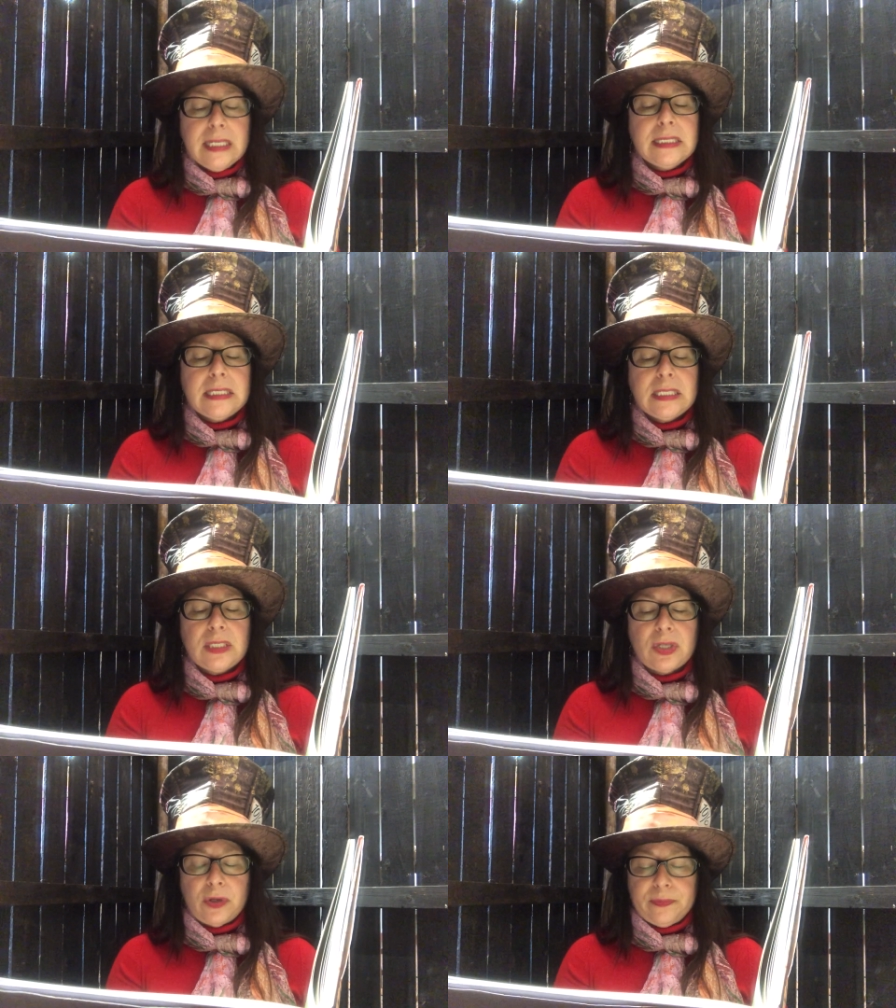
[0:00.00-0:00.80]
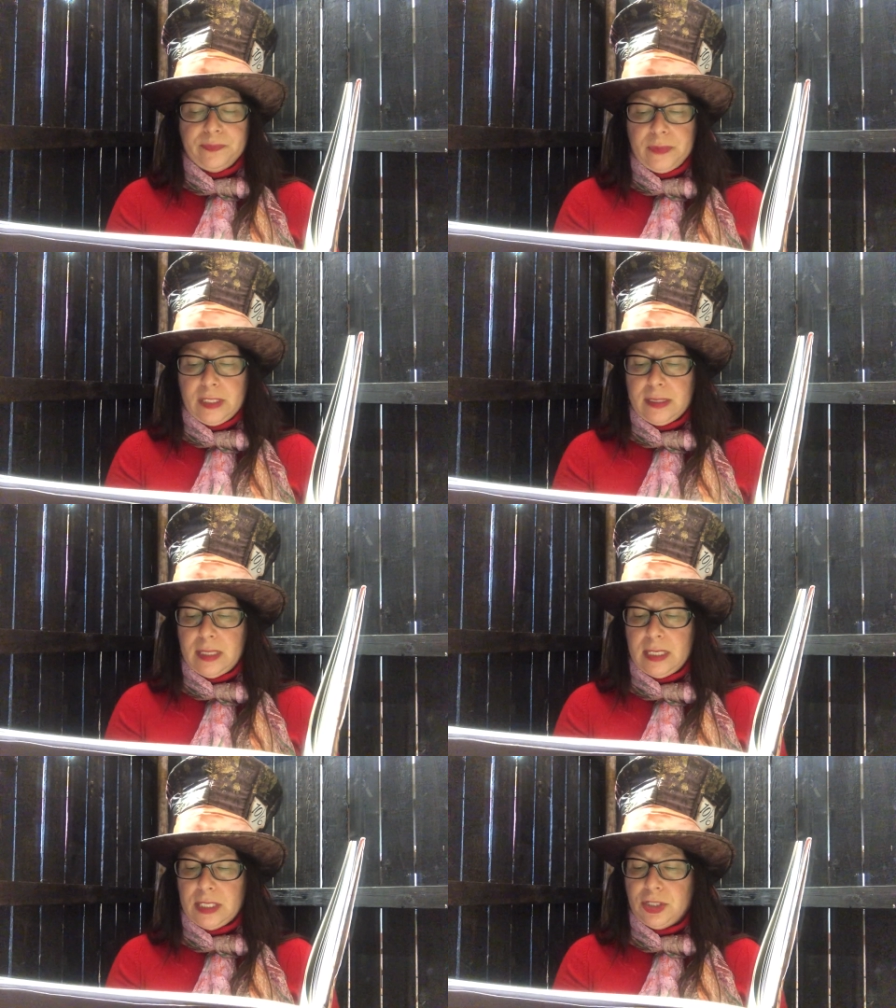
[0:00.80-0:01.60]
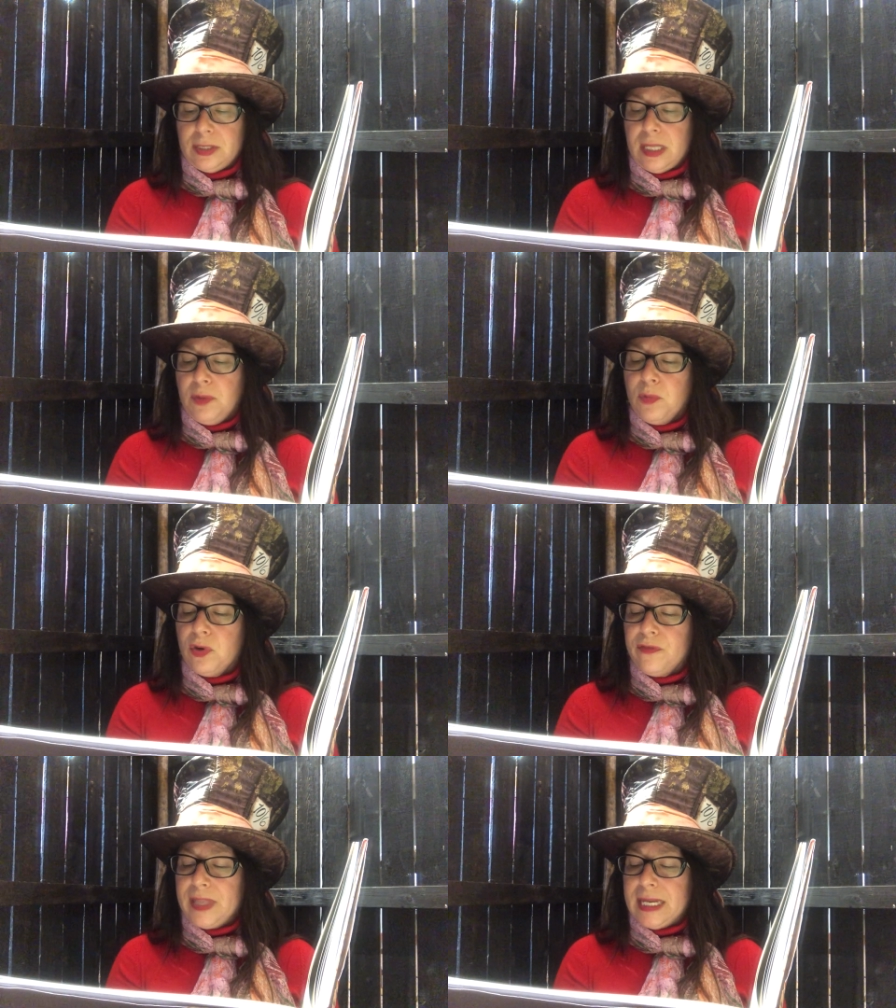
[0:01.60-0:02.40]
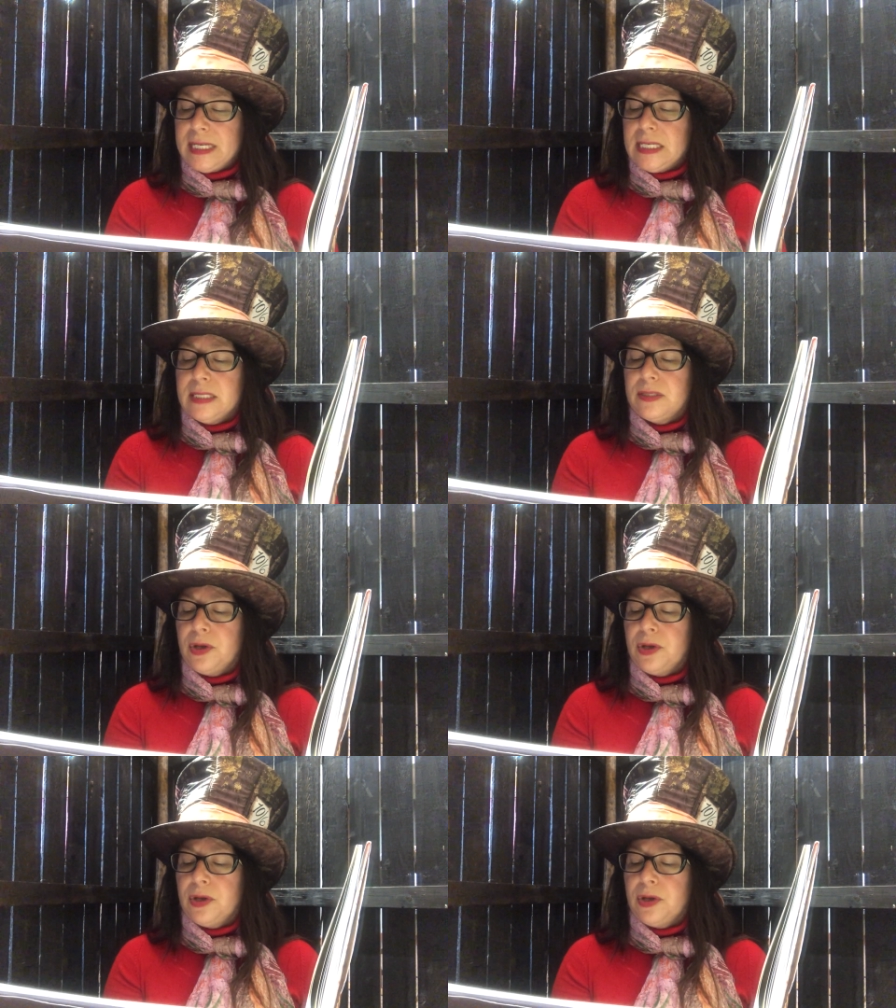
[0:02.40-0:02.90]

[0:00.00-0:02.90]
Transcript: Tis so, said the Duchess, and the moral of that is,